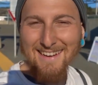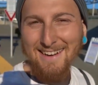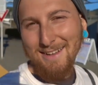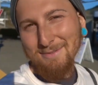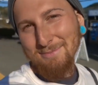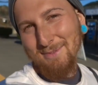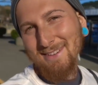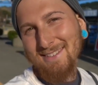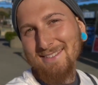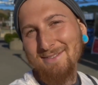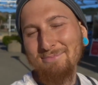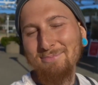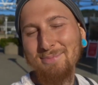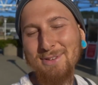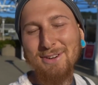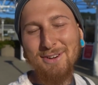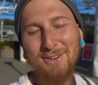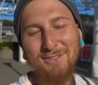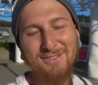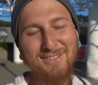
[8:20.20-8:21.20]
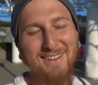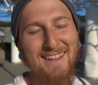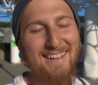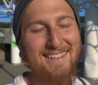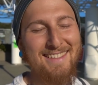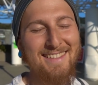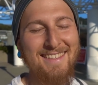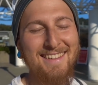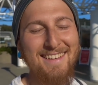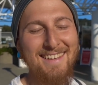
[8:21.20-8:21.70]
and I'm in pure
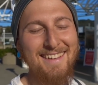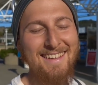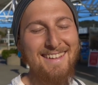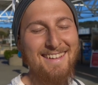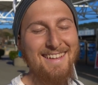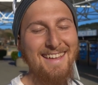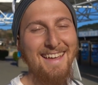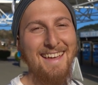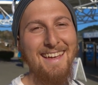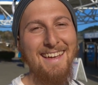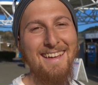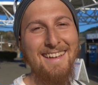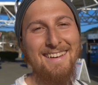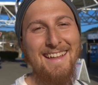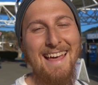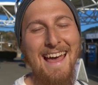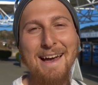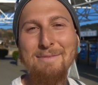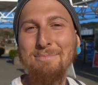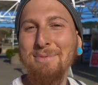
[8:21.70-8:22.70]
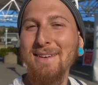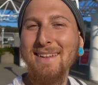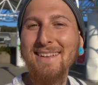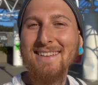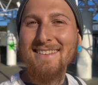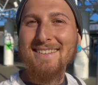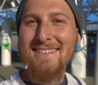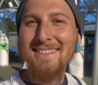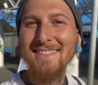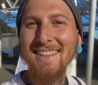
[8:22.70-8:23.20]
faith and
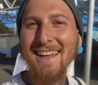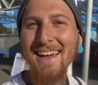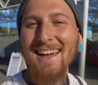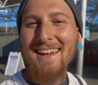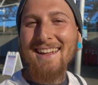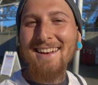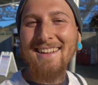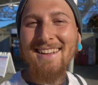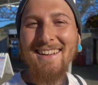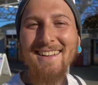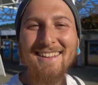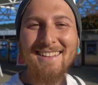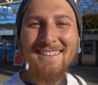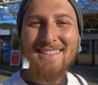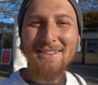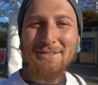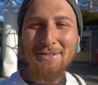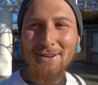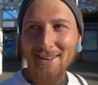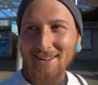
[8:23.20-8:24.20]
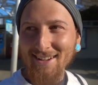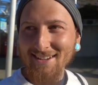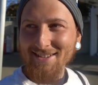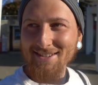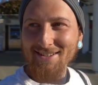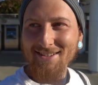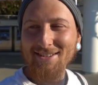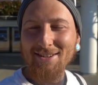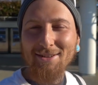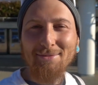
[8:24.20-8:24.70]
happiness that the
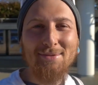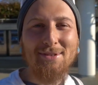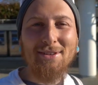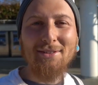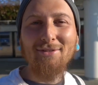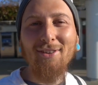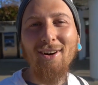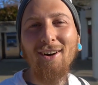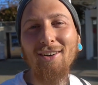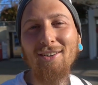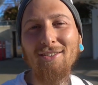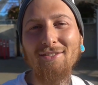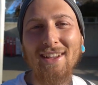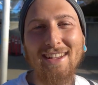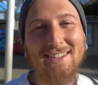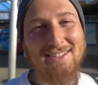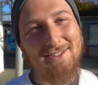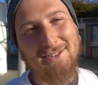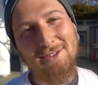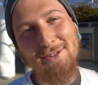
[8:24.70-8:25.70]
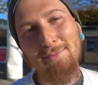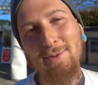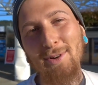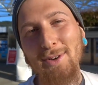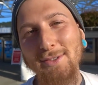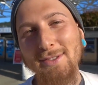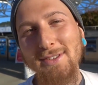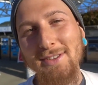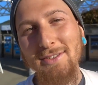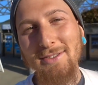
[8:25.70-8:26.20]
relationships evolve as they're
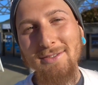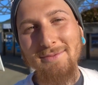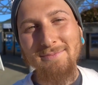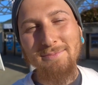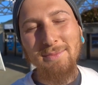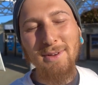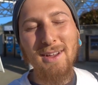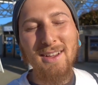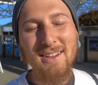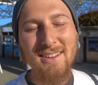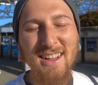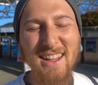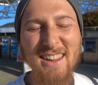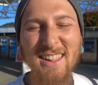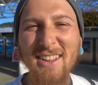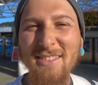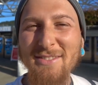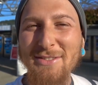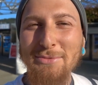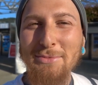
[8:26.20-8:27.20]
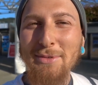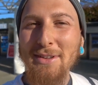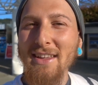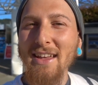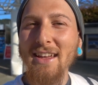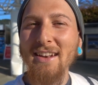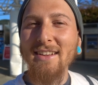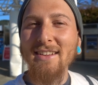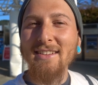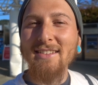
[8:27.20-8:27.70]
supposed to. But I love you,
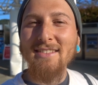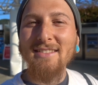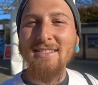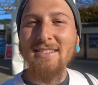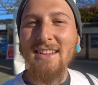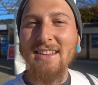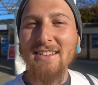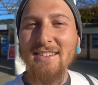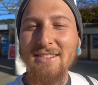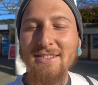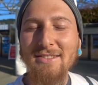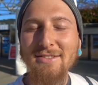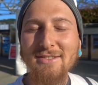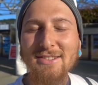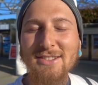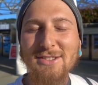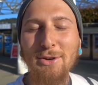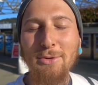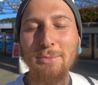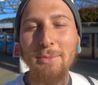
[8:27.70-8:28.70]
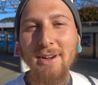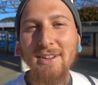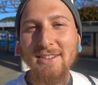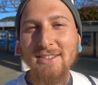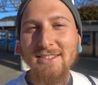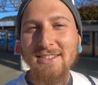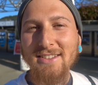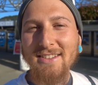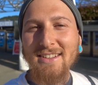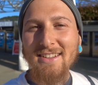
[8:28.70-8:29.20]
McKenna. Thank you so
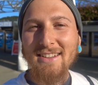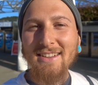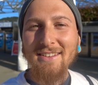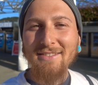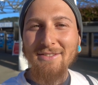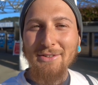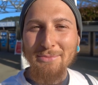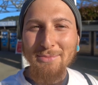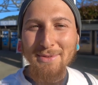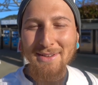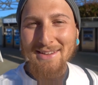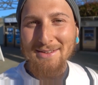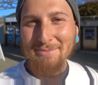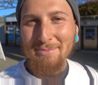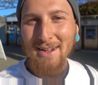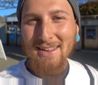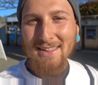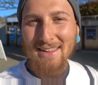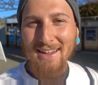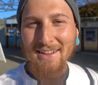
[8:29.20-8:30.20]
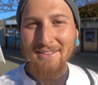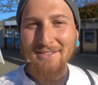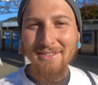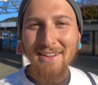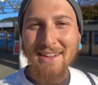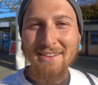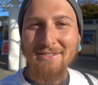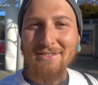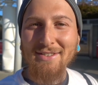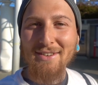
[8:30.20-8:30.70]
much for being in my life
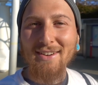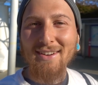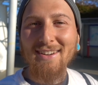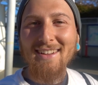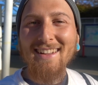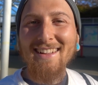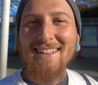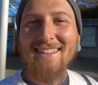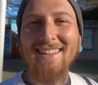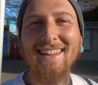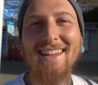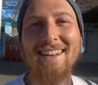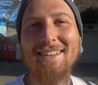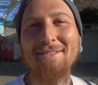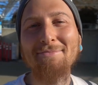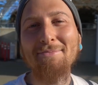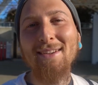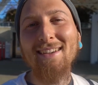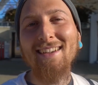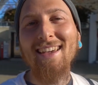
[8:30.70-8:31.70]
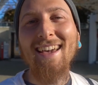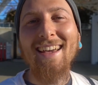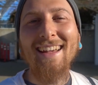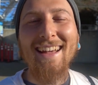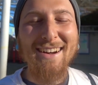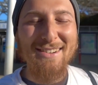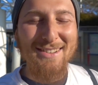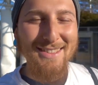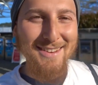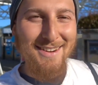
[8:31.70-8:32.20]
and for letting me
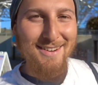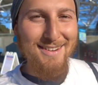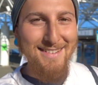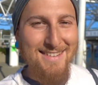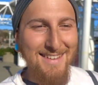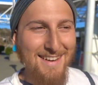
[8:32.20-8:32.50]
hang out with Turk